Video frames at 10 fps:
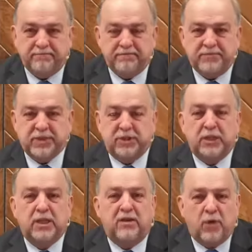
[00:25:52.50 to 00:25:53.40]
He's going to
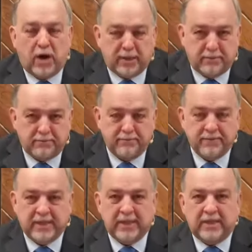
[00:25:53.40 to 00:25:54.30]
love on him.
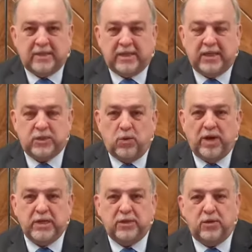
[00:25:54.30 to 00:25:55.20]
He's
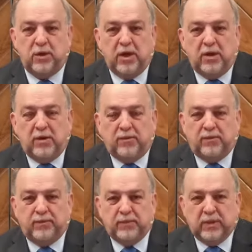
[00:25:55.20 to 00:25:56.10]
going to
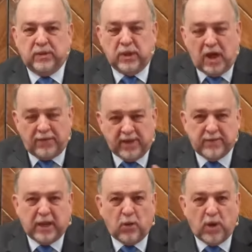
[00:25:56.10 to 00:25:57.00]
love him
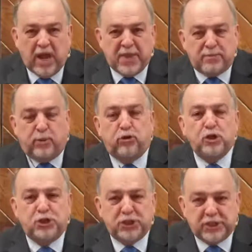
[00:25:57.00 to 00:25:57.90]
in a way that
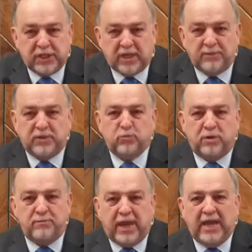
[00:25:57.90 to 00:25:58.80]
pushes him to
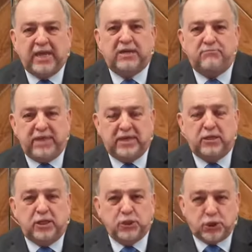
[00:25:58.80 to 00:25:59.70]
remain
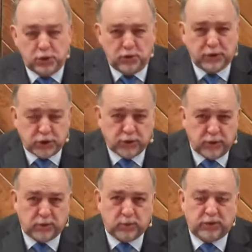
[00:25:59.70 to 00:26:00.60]
committed to the
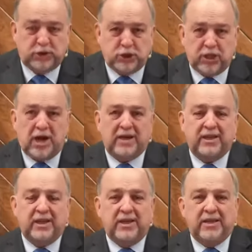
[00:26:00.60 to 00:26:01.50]
truth, which John
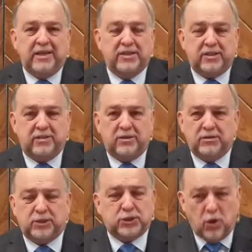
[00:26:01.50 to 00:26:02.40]
is
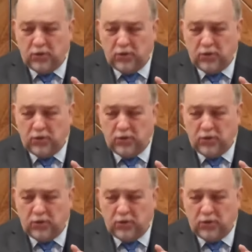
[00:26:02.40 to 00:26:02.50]
so